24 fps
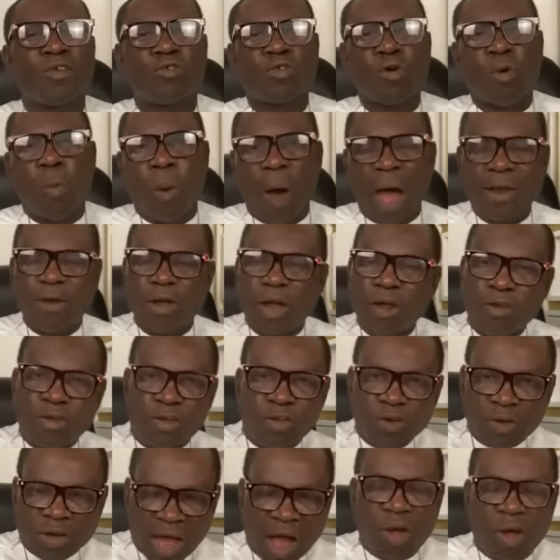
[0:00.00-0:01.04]
So why
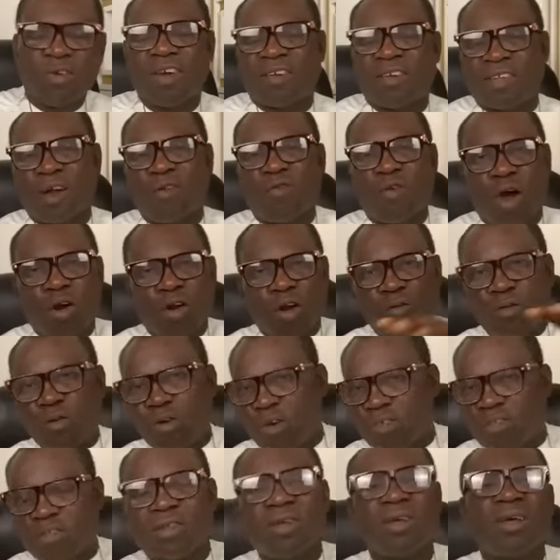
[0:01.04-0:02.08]
don't you count yourself one of
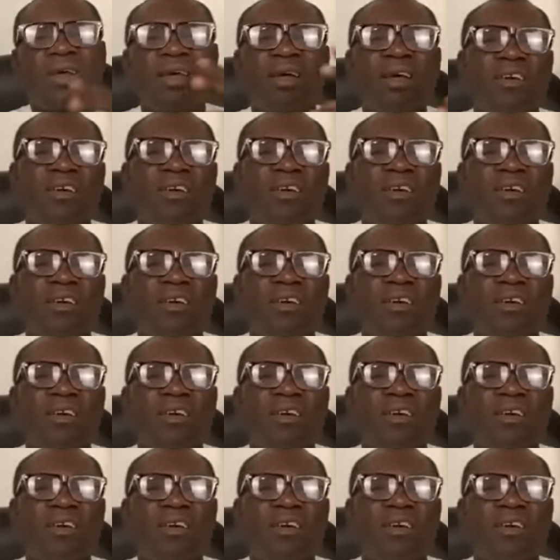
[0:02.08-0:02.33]
those